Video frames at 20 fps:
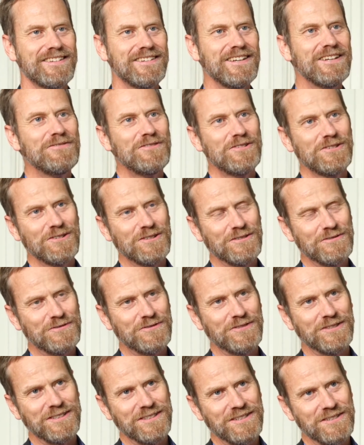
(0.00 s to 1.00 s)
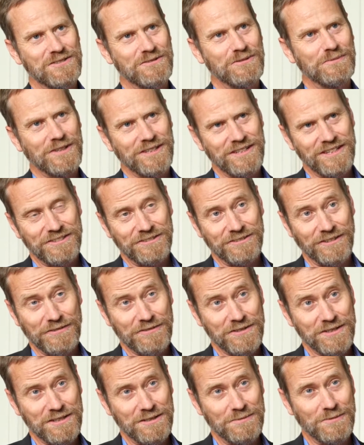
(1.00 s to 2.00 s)
The network of supranational
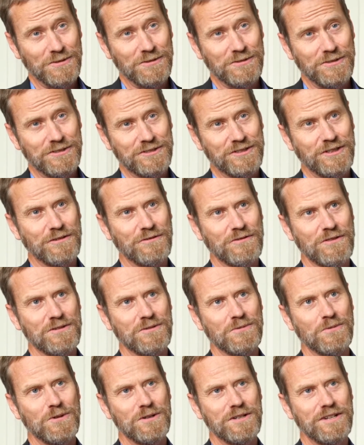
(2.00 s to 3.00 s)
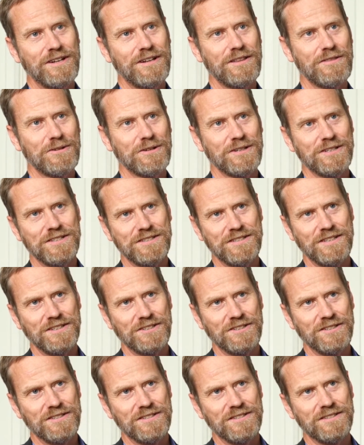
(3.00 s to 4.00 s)
reference laboratories of the World Health
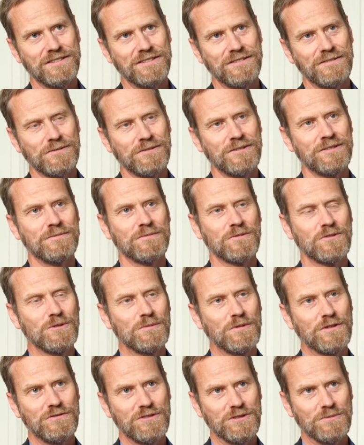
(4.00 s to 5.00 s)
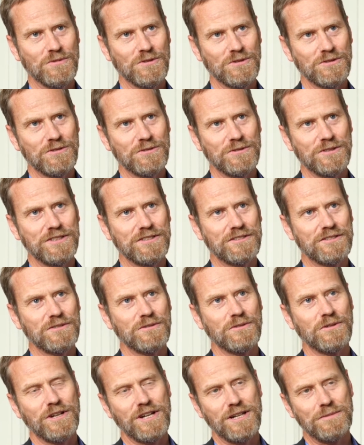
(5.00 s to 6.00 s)
Organization is a group of laboratories
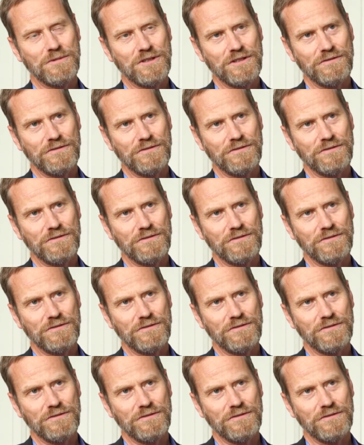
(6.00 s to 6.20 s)
who help